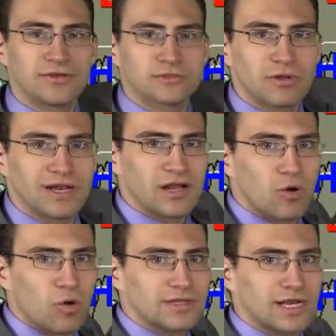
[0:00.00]
There's plenty of
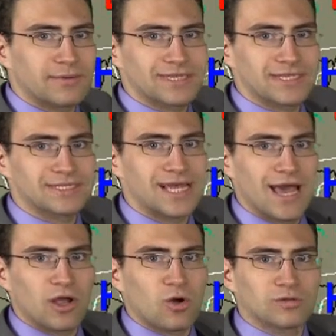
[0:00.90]
cold air with this
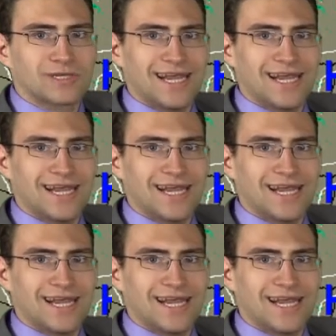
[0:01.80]
cold